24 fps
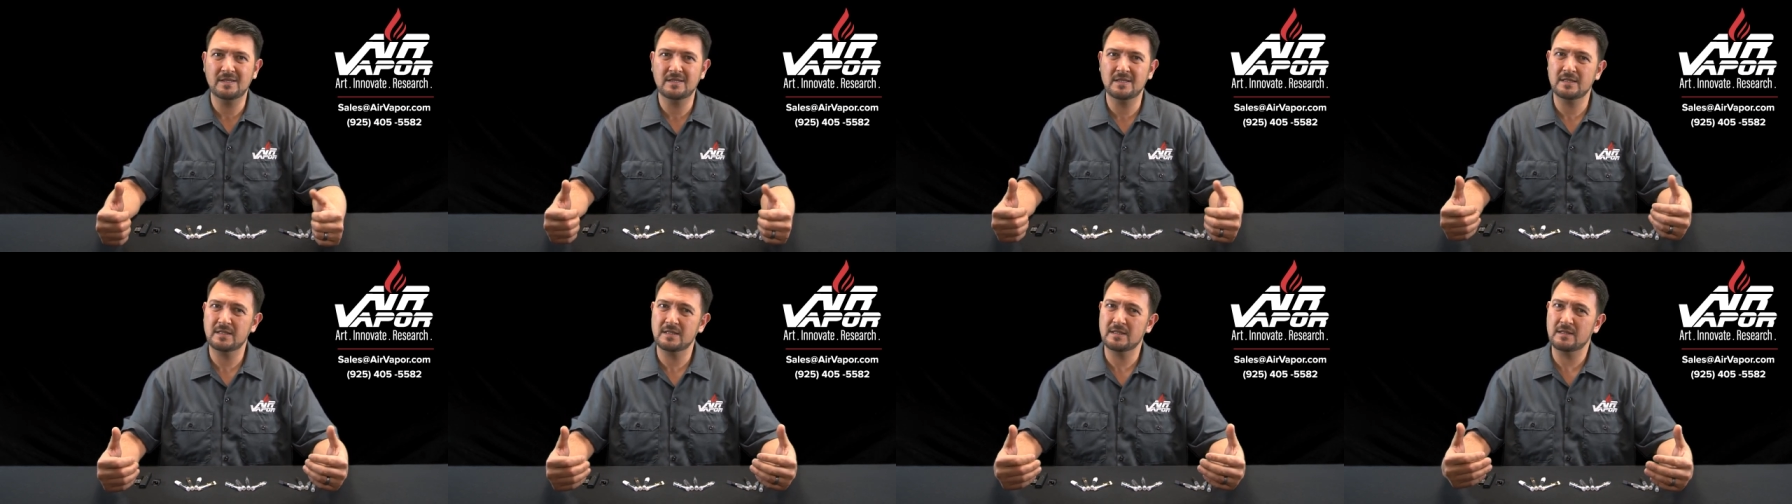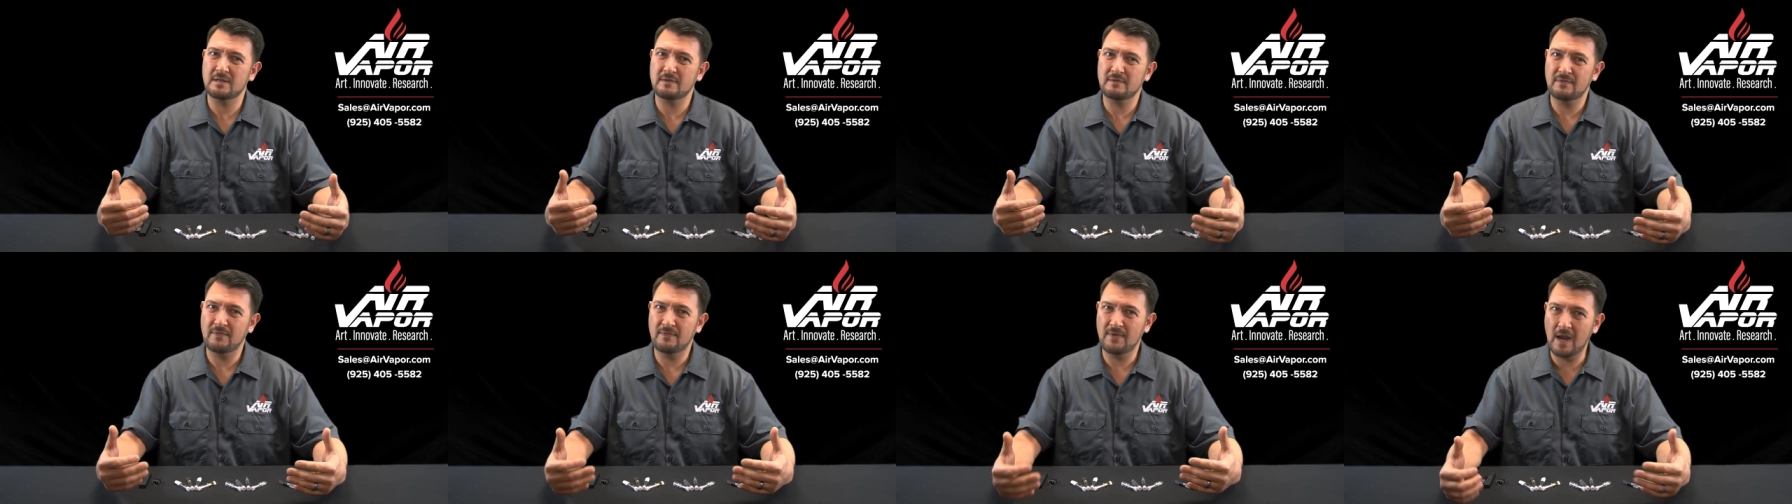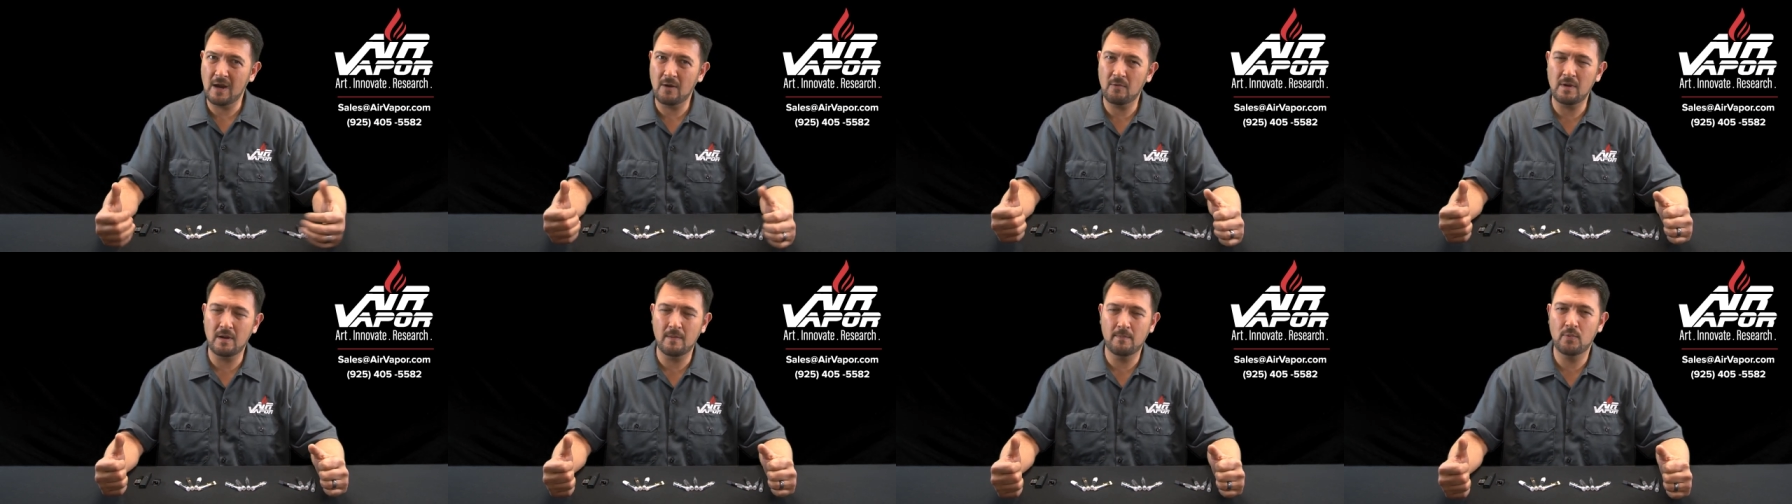since it is
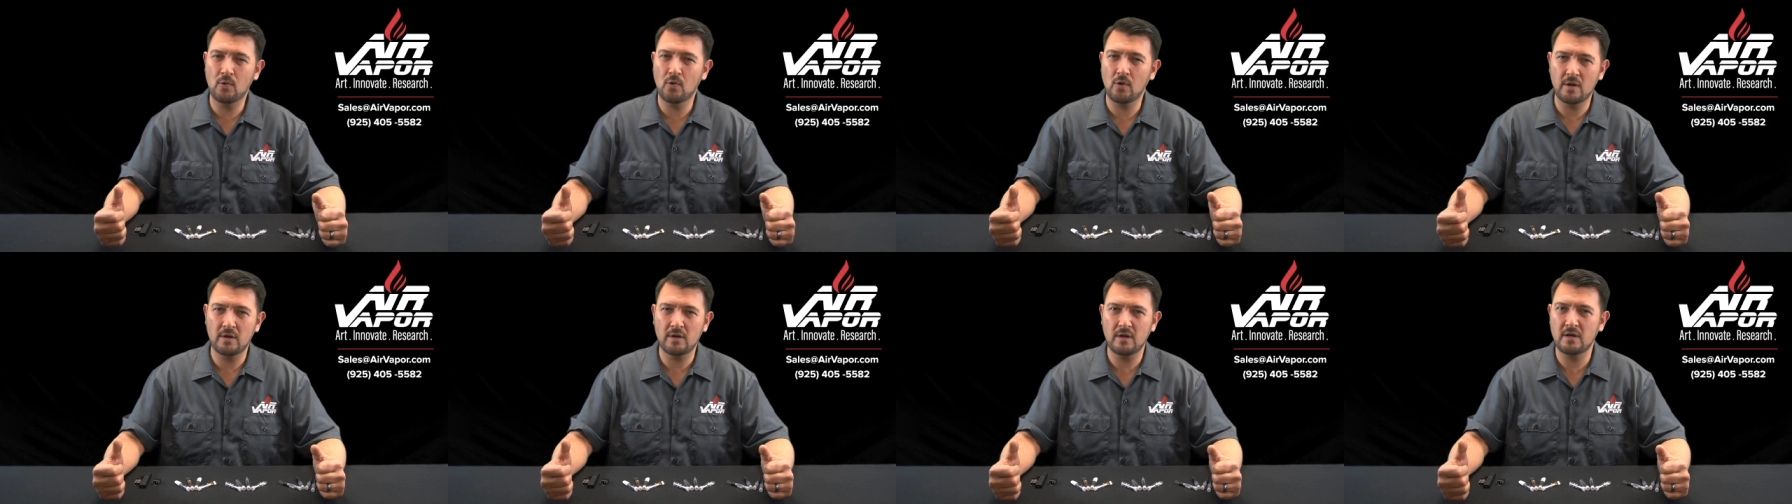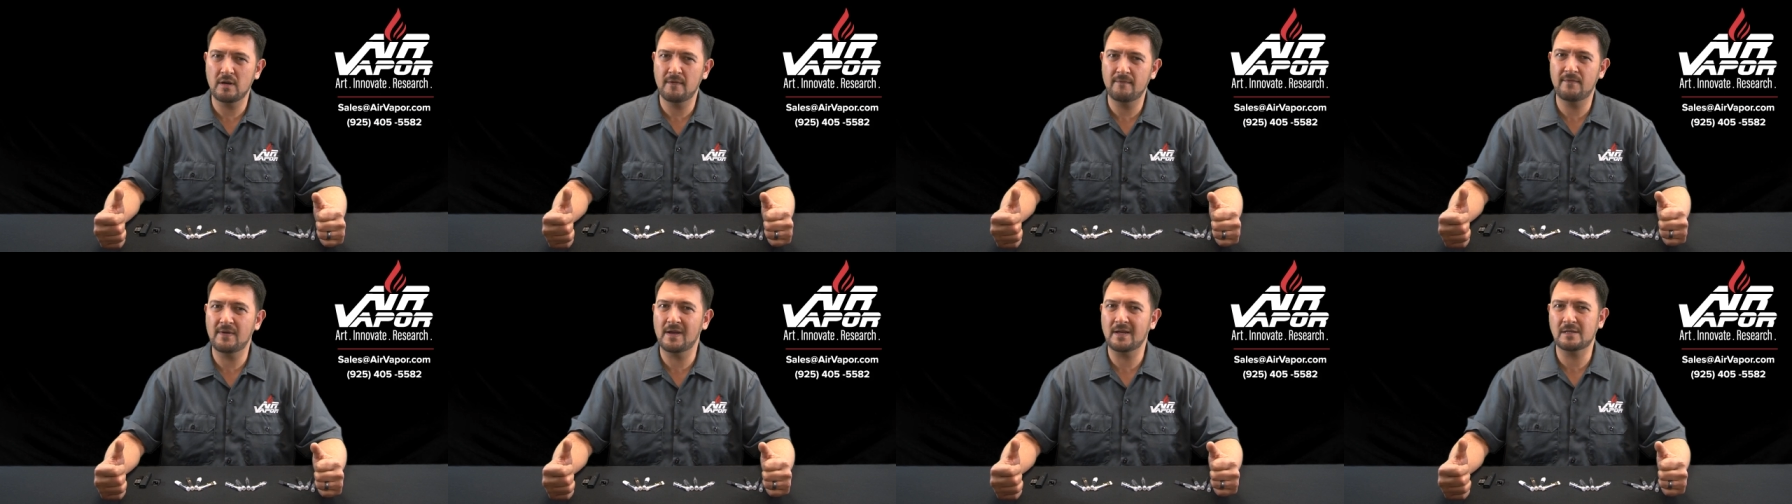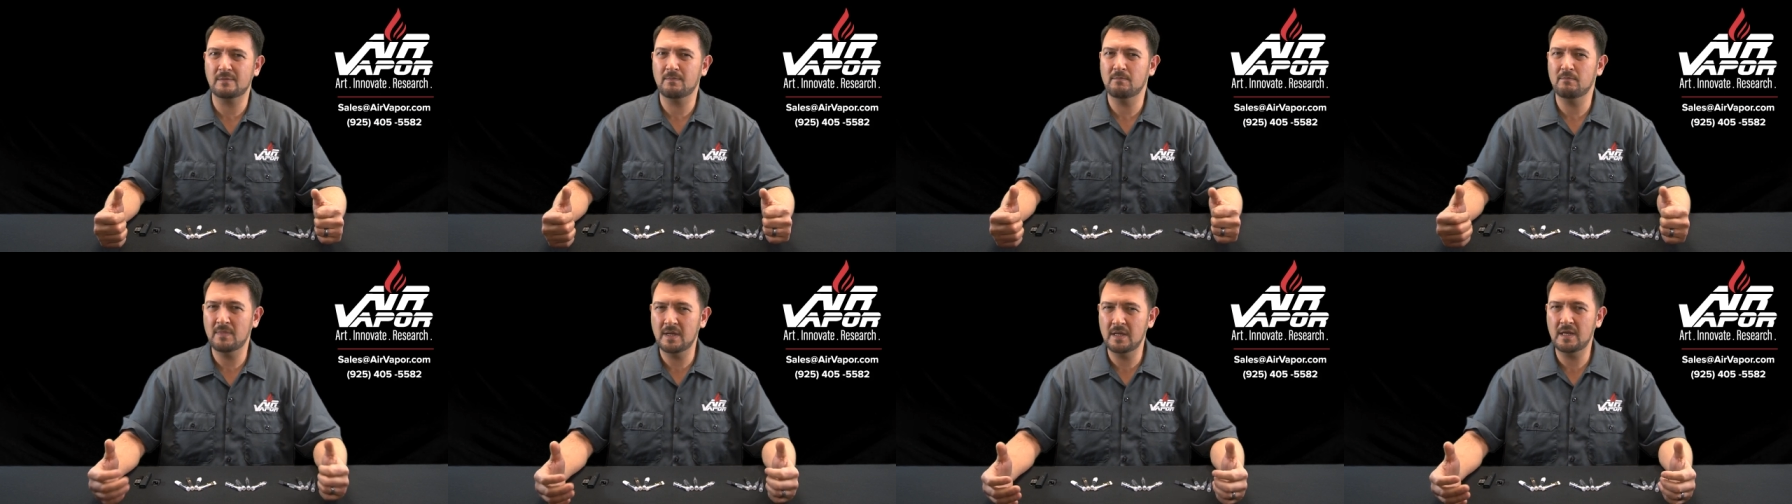very important and
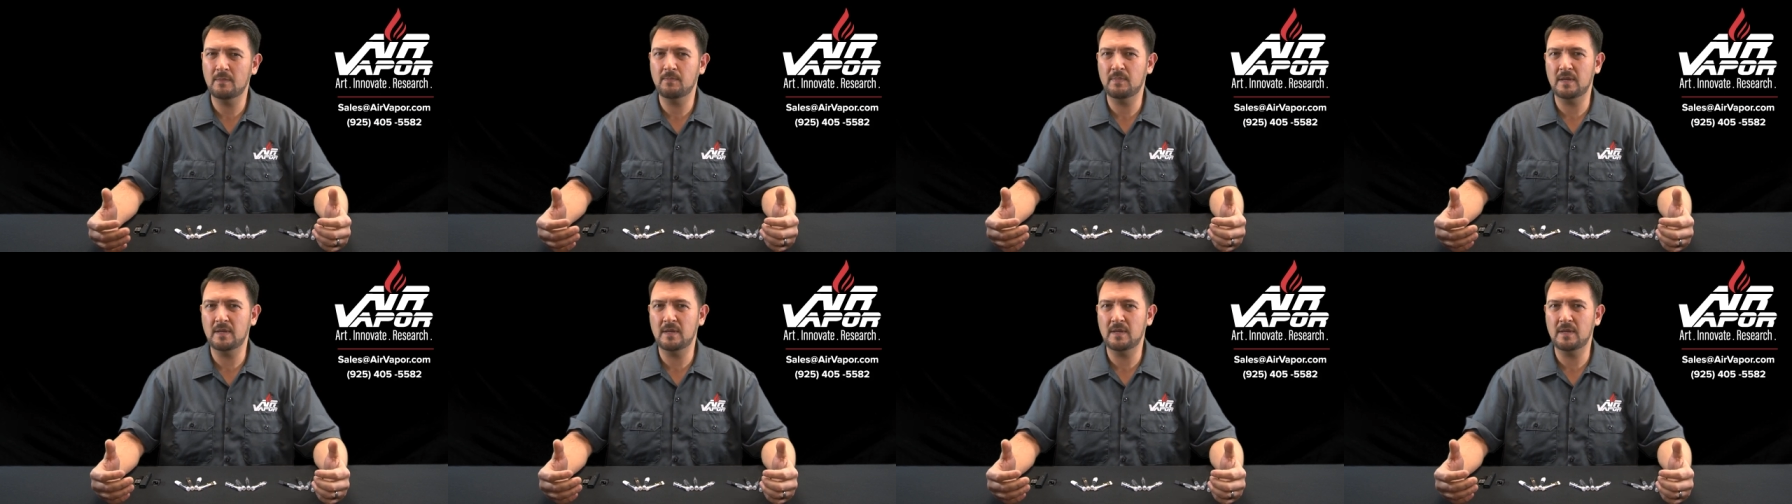affects many